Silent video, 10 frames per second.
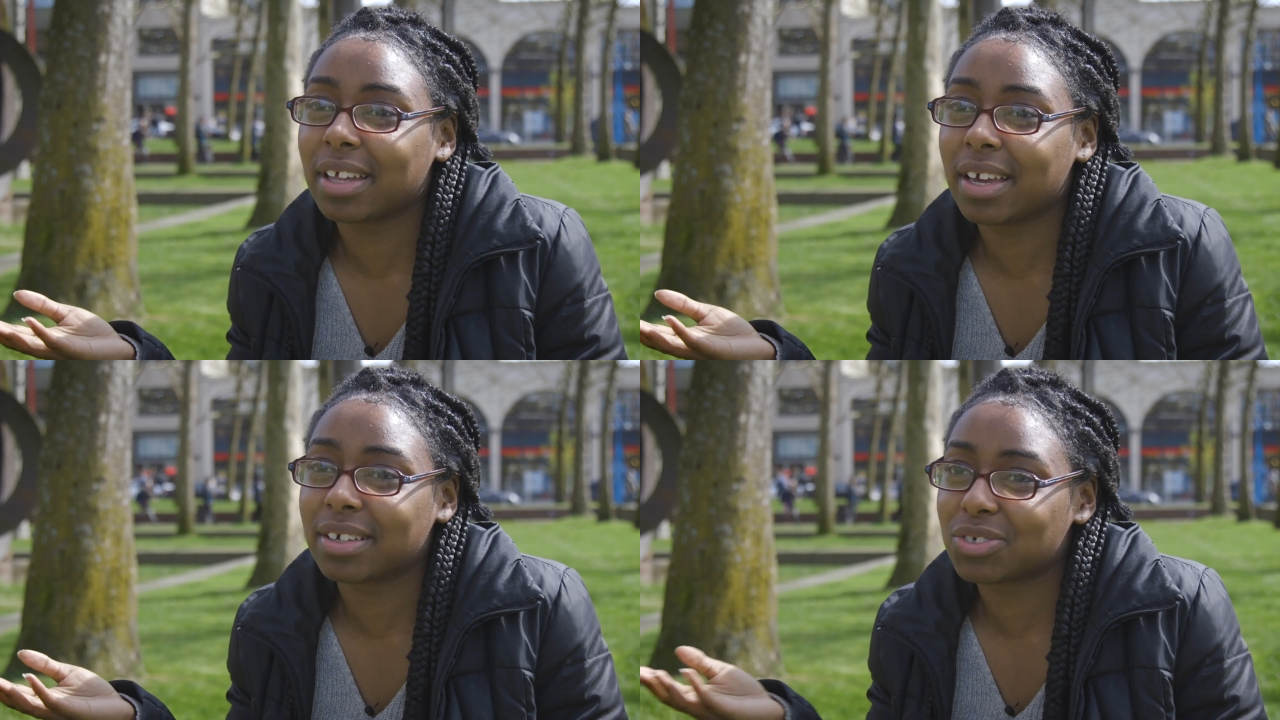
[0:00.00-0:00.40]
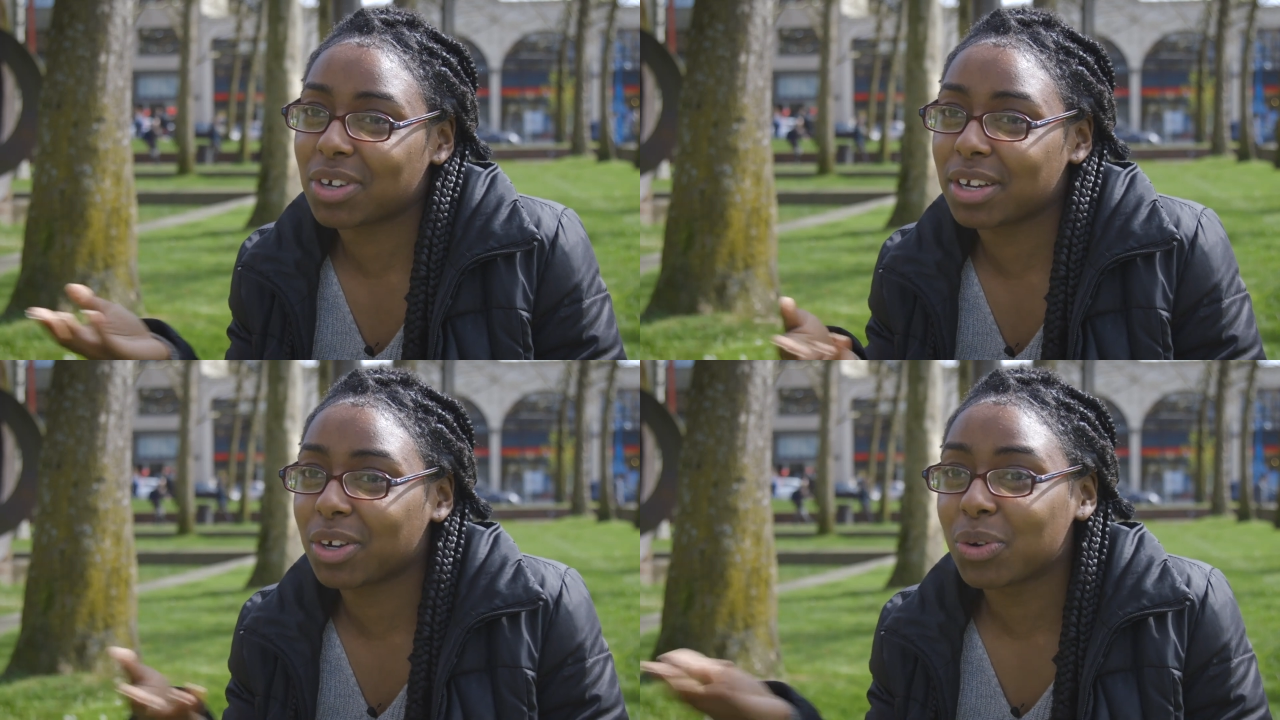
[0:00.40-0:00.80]
like
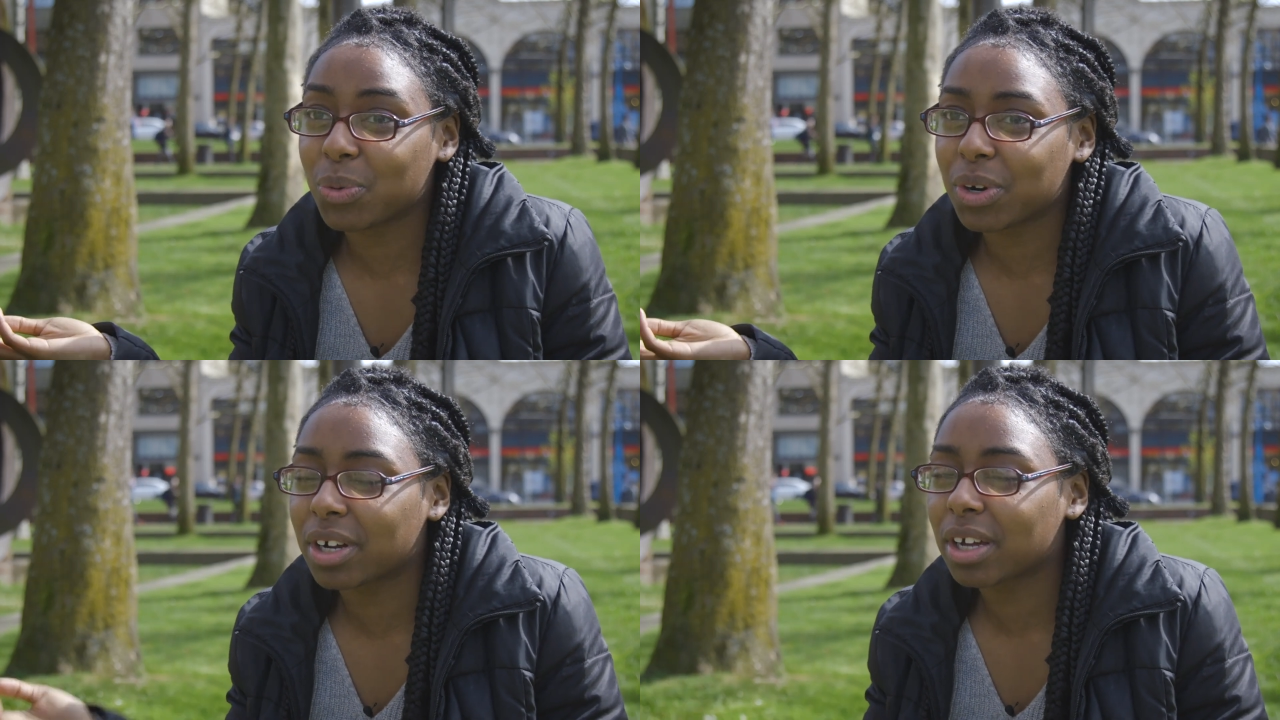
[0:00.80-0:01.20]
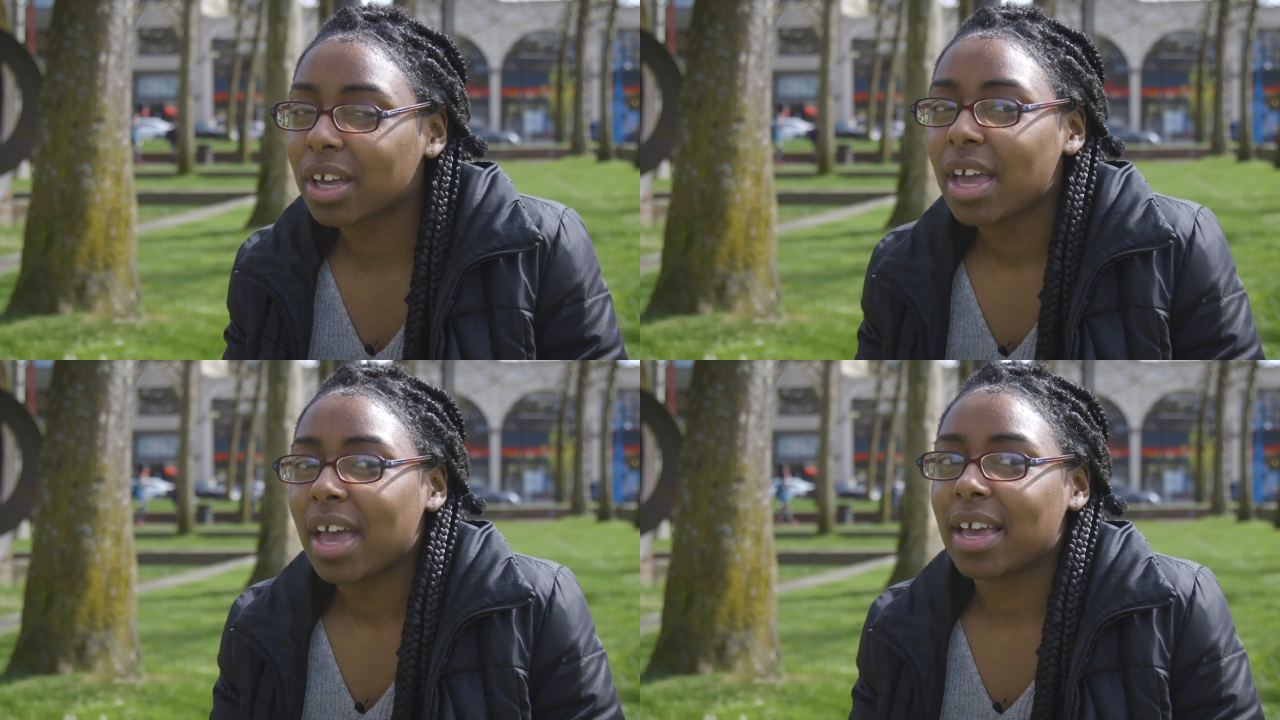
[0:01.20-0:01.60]
trying to go to work,
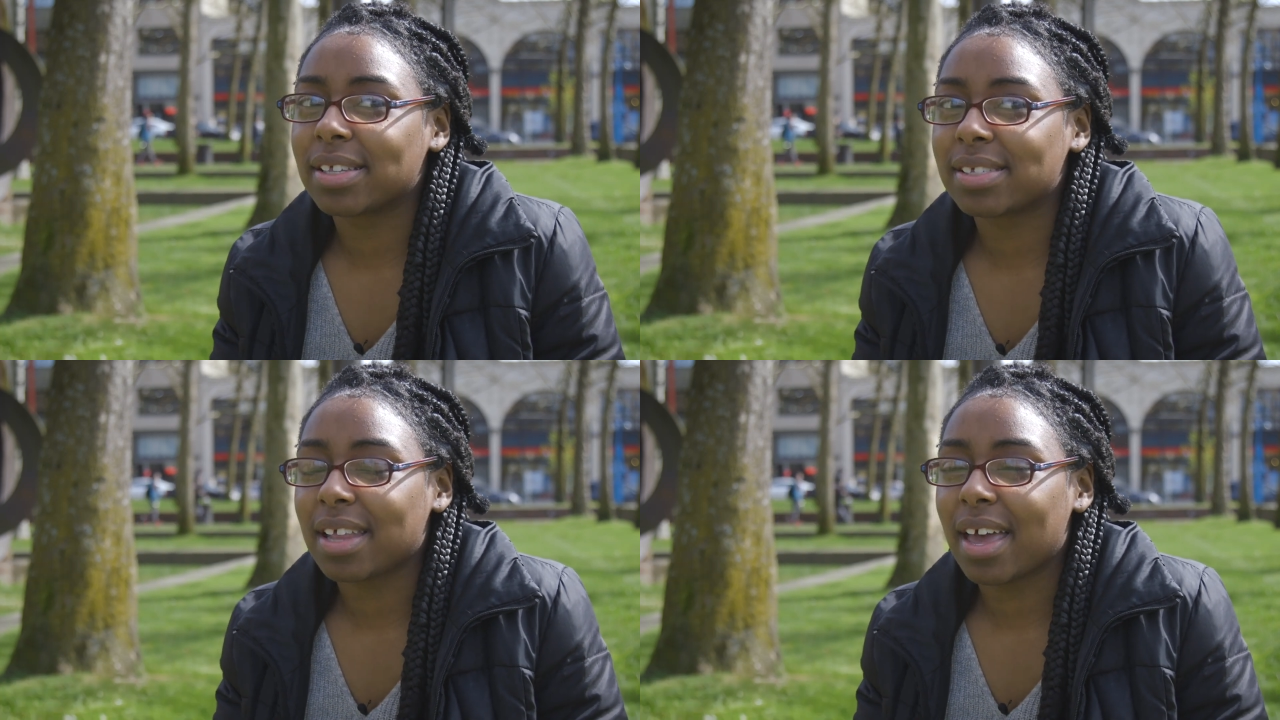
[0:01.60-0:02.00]
it's